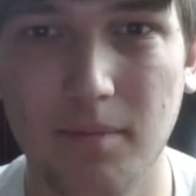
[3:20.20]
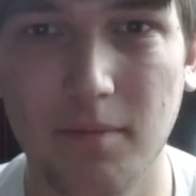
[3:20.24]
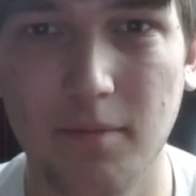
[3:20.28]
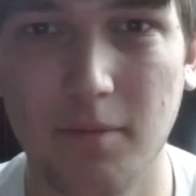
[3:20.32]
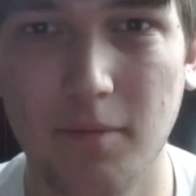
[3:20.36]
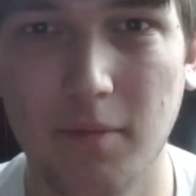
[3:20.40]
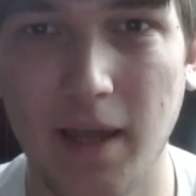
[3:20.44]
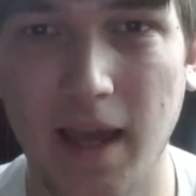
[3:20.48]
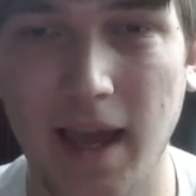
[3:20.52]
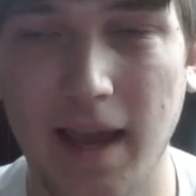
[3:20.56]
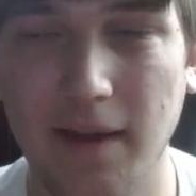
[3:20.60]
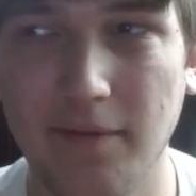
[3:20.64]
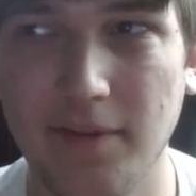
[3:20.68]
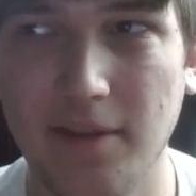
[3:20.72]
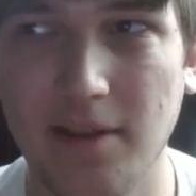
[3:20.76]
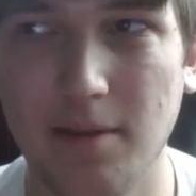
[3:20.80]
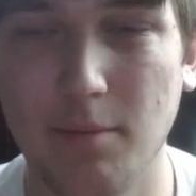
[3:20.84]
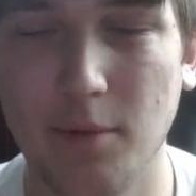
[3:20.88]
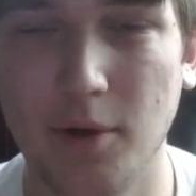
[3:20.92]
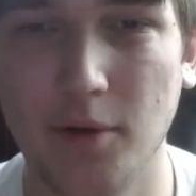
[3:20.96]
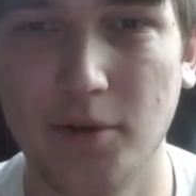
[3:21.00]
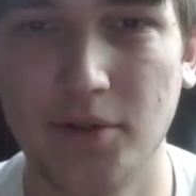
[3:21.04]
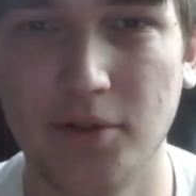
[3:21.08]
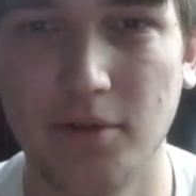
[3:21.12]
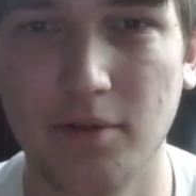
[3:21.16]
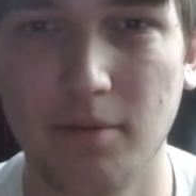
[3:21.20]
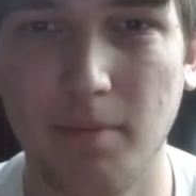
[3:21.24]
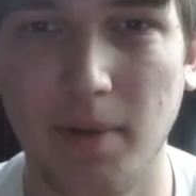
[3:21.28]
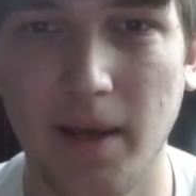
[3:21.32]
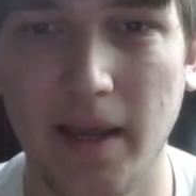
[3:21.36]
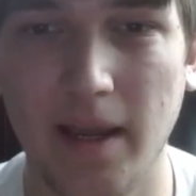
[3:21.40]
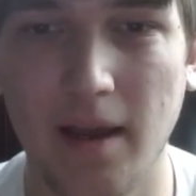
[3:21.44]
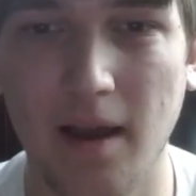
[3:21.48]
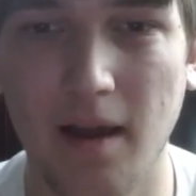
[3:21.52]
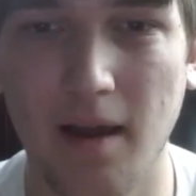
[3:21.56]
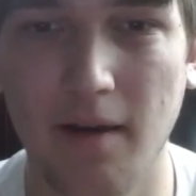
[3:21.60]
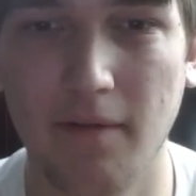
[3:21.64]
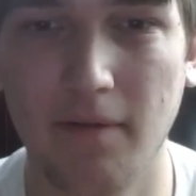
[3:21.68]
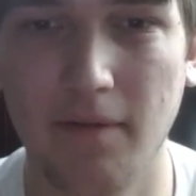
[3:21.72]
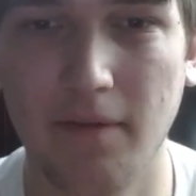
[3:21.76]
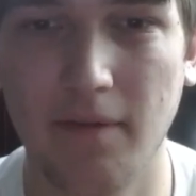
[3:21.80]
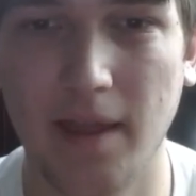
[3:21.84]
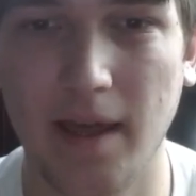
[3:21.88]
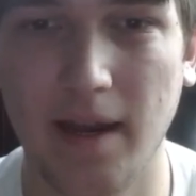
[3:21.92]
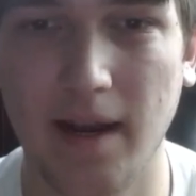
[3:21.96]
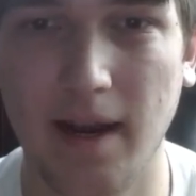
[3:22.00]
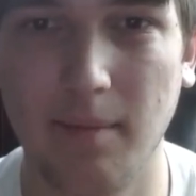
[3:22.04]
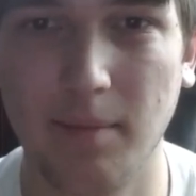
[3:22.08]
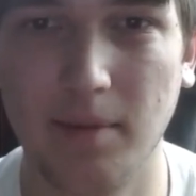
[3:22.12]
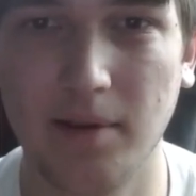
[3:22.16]
have the emotional payoff
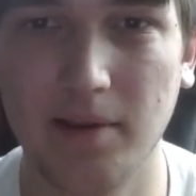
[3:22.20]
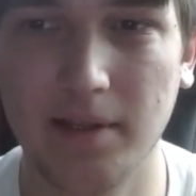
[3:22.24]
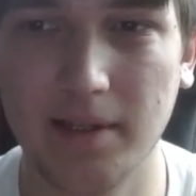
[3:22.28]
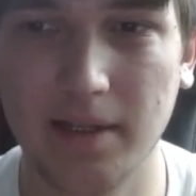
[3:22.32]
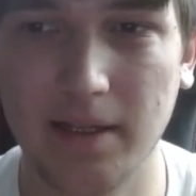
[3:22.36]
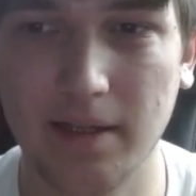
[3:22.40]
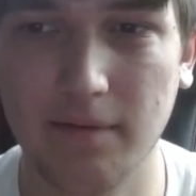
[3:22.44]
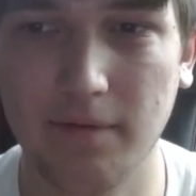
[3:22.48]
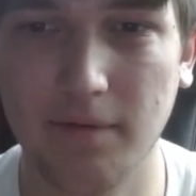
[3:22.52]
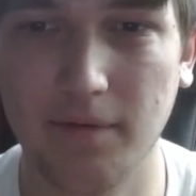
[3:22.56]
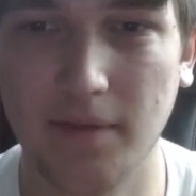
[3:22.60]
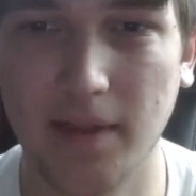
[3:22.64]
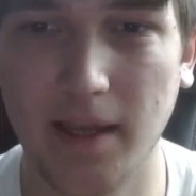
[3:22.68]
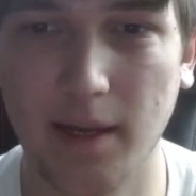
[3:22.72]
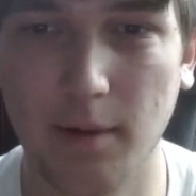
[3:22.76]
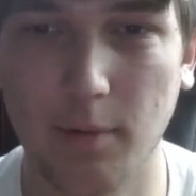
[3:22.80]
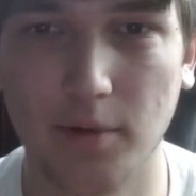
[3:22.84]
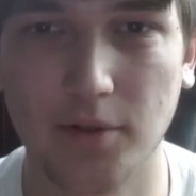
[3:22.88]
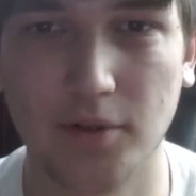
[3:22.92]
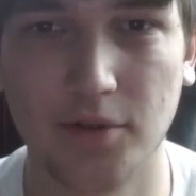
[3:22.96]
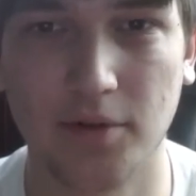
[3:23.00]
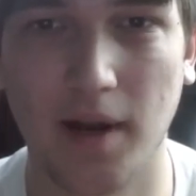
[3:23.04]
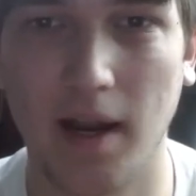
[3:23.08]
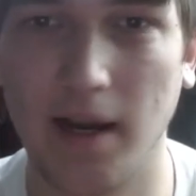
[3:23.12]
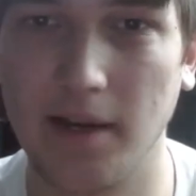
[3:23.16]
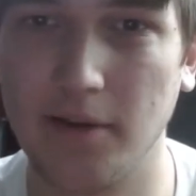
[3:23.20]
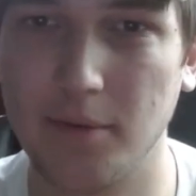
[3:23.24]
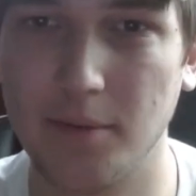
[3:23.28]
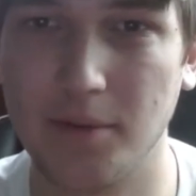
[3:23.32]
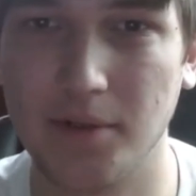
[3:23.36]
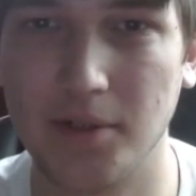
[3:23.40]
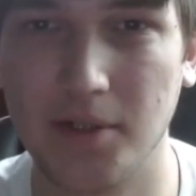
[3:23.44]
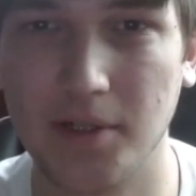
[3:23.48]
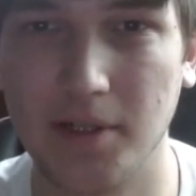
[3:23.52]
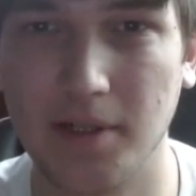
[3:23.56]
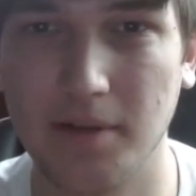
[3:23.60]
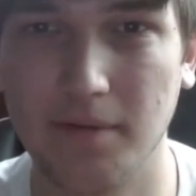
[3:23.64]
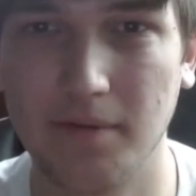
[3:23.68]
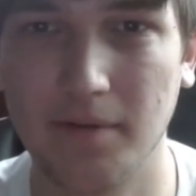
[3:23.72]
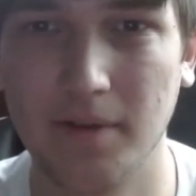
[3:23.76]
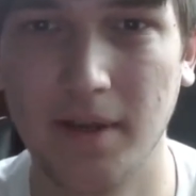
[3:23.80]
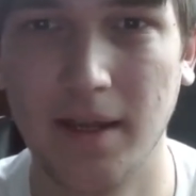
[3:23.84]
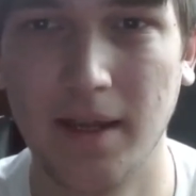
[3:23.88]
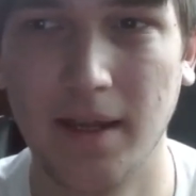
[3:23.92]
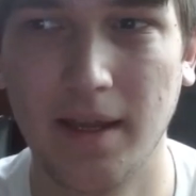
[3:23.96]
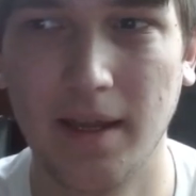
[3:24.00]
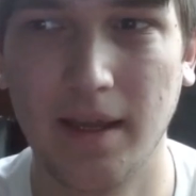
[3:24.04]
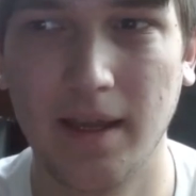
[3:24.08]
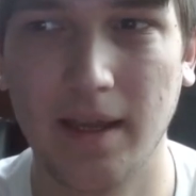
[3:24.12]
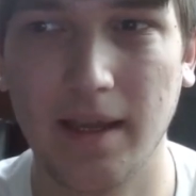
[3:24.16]
that I believe they were trying to achieve.
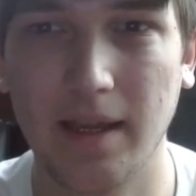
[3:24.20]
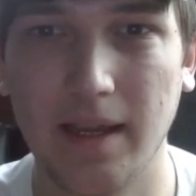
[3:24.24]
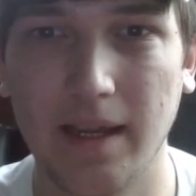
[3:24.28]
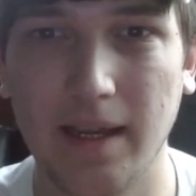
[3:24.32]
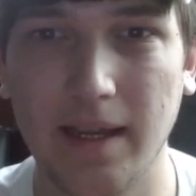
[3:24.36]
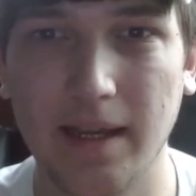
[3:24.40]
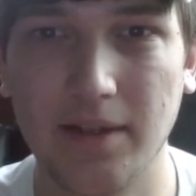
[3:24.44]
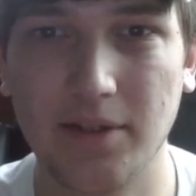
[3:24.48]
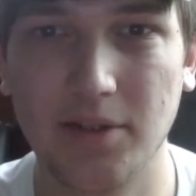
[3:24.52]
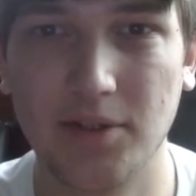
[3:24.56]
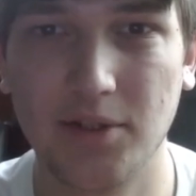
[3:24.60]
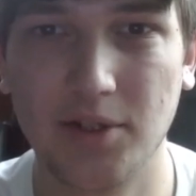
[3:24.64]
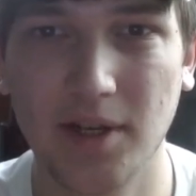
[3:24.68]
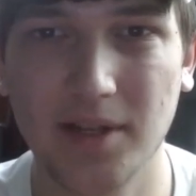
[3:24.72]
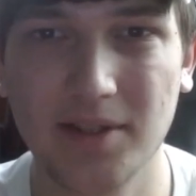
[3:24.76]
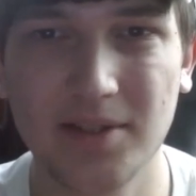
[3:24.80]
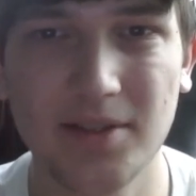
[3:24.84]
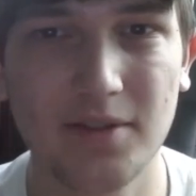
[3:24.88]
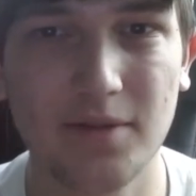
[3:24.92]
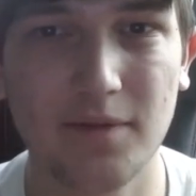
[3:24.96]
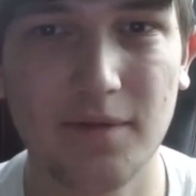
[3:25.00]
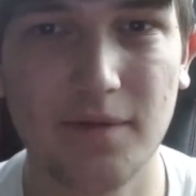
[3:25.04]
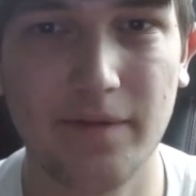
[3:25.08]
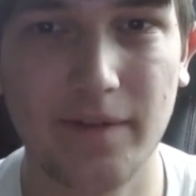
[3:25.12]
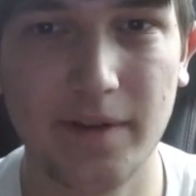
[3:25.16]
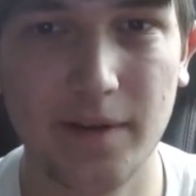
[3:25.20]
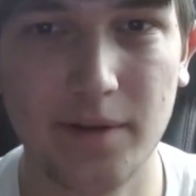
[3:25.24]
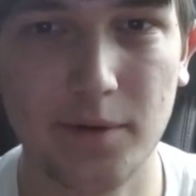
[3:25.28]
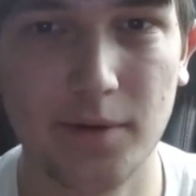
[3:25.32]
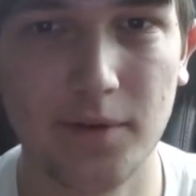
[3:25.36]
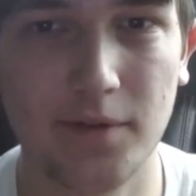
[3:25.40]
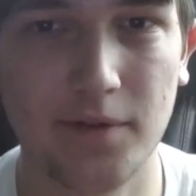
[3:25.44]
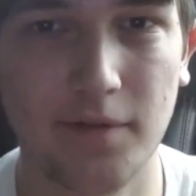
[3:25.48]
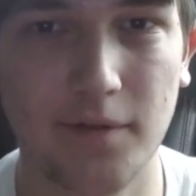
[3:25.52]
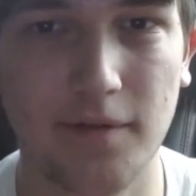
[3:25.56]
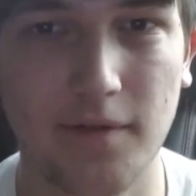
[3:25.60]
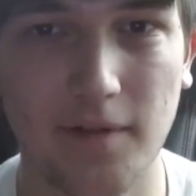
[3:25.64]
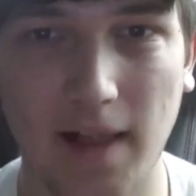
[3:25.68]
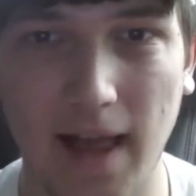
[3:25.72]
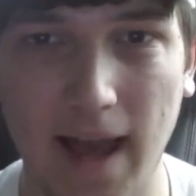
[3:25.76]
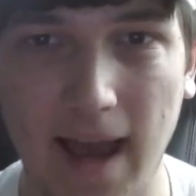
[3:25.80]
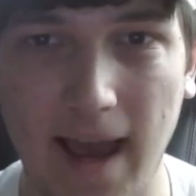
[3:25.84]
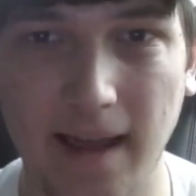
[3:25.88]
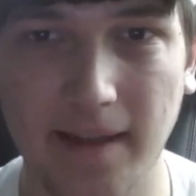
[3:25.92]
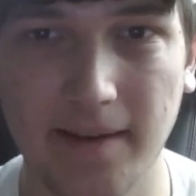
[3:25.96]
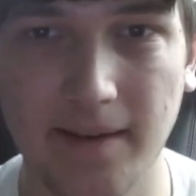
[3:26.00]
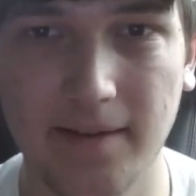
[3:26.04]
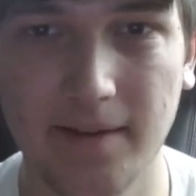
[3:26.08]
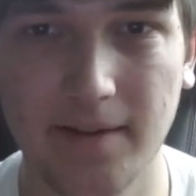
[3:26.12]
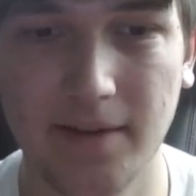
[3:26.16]
It just feels
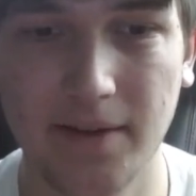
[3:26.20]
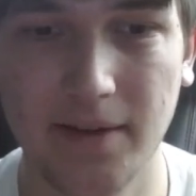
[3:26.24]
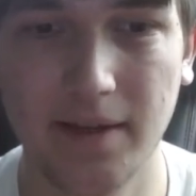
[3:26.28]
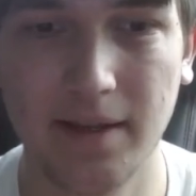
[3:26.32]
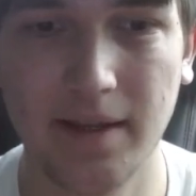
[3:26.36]
flat.